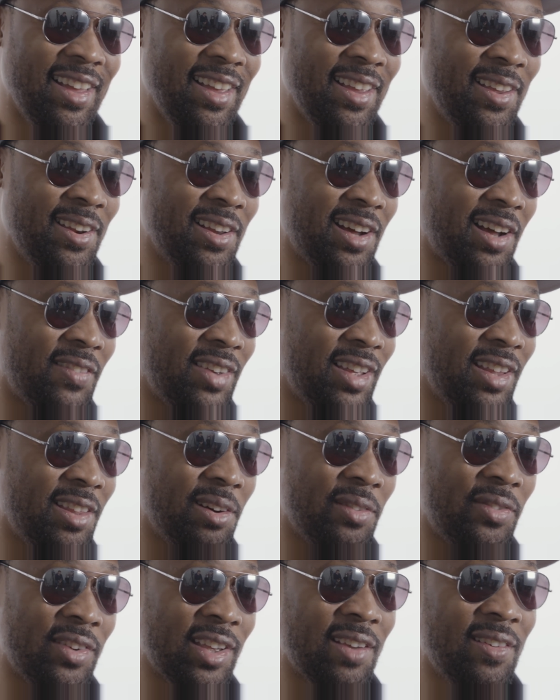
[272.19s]
You know what I mean?
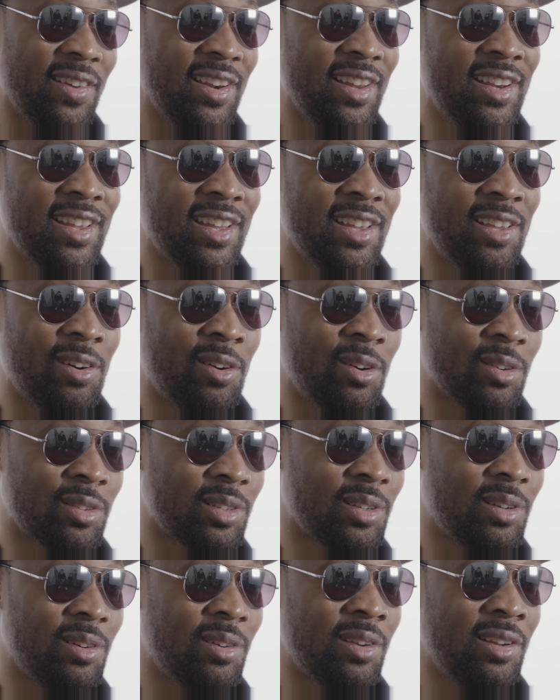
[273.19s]
Don't forget what he did
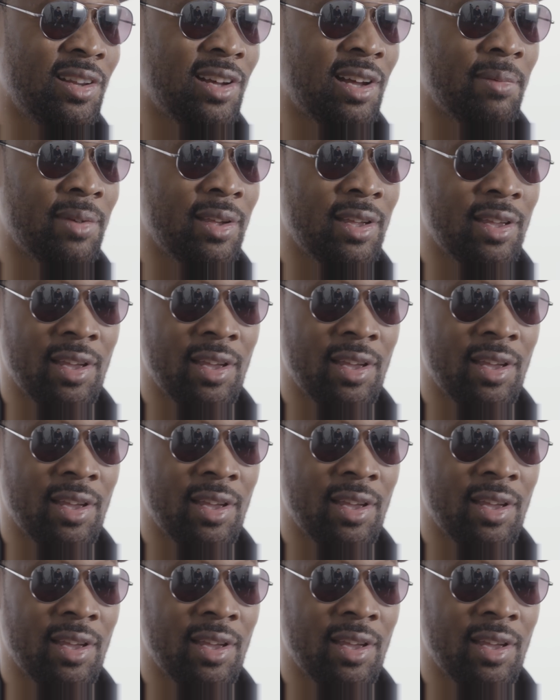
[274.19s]
also, you know what I